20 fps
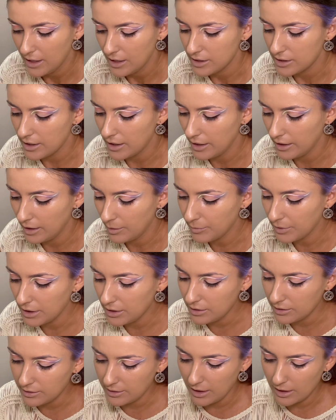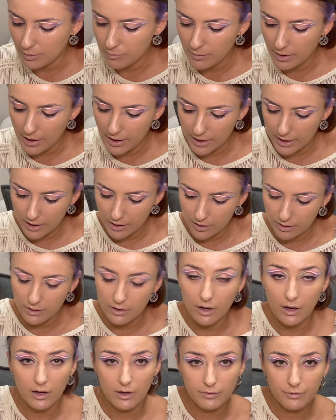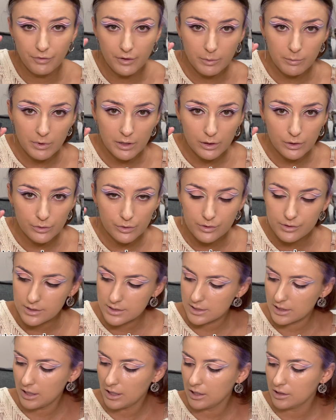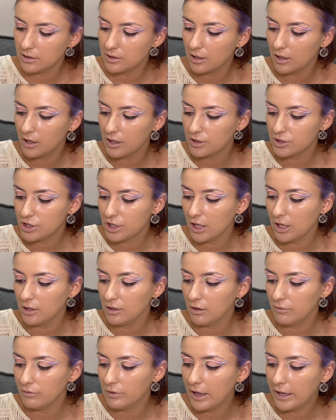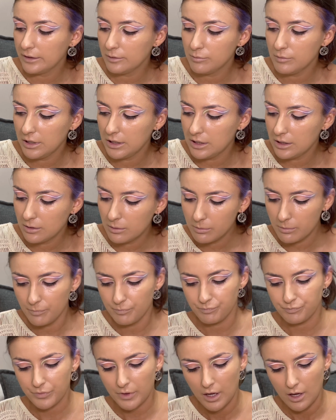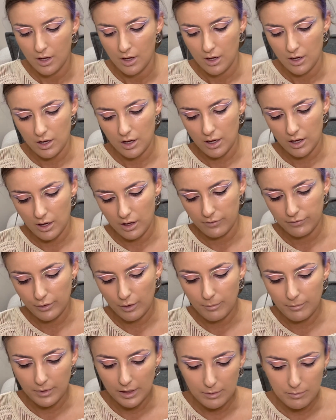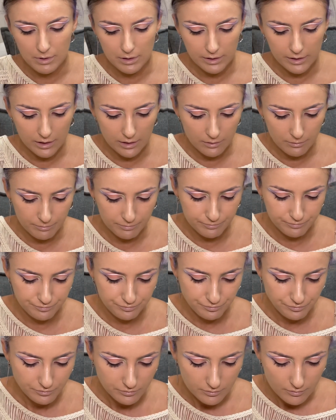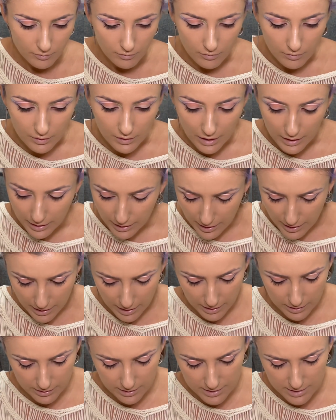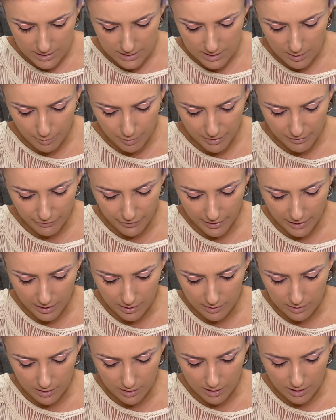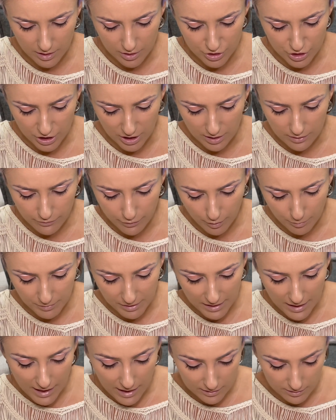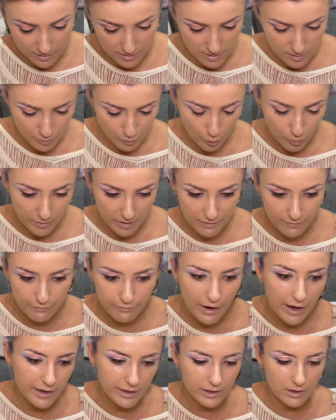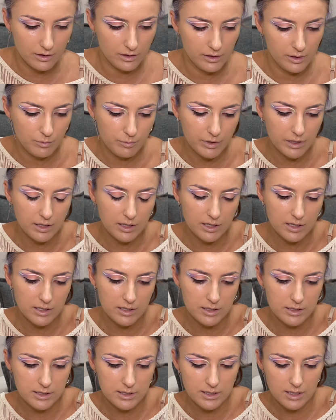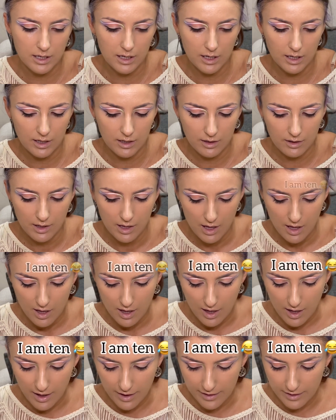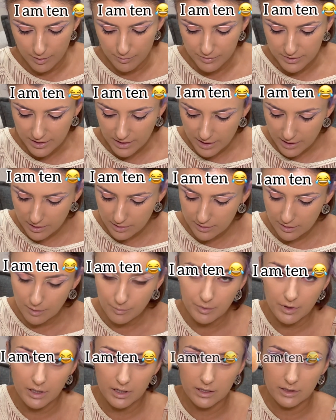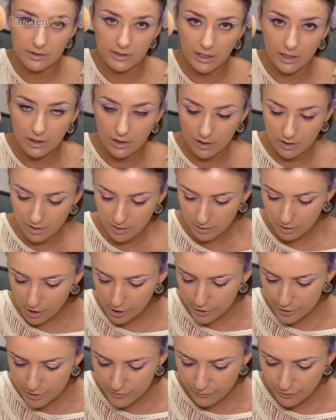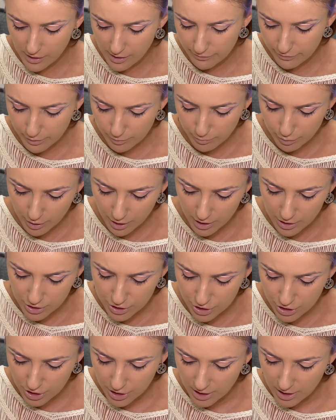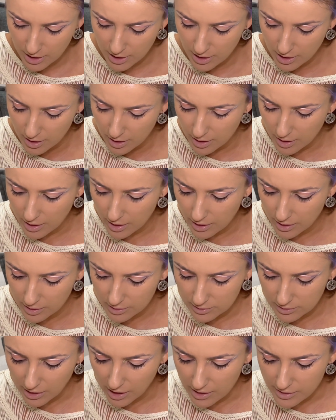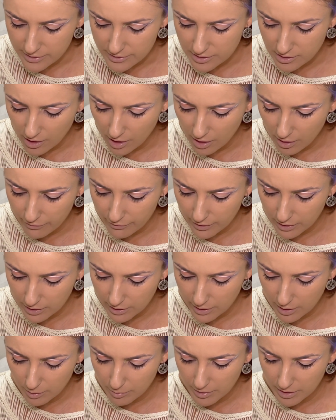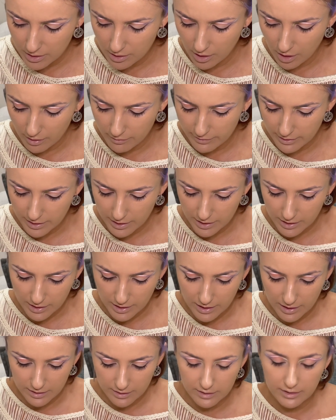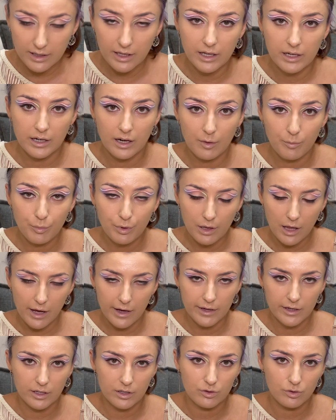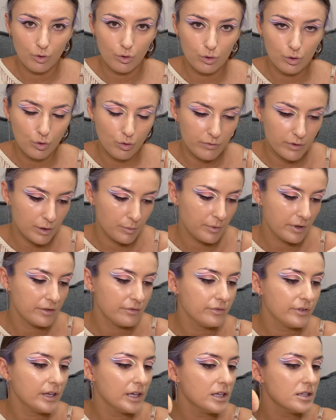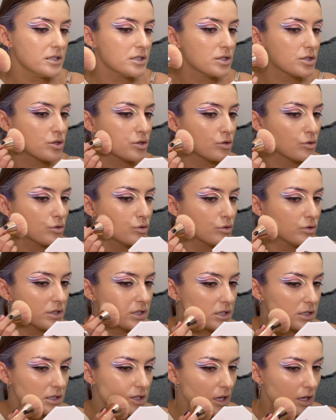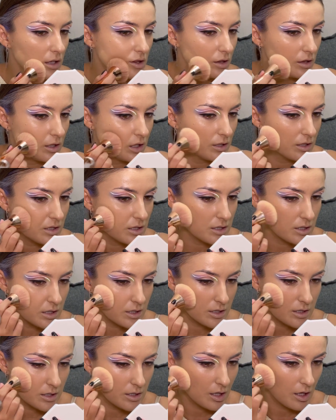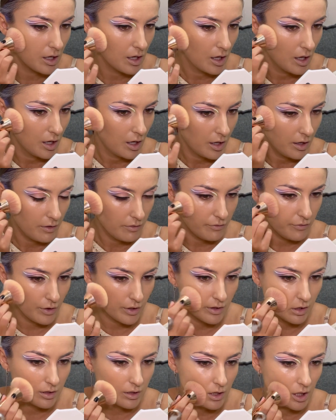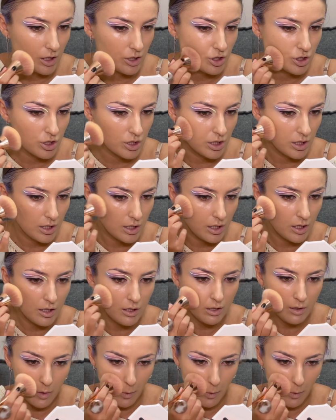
And I'm gonna take my Fit Me Loose in the shade of light medium from Maybelline, and this is a perfect shade for me at this moment, finally, because I am 10. I'm gonna take a large fluffy brush, dust off a little bit of it, and then apply it all over my face to set this foundation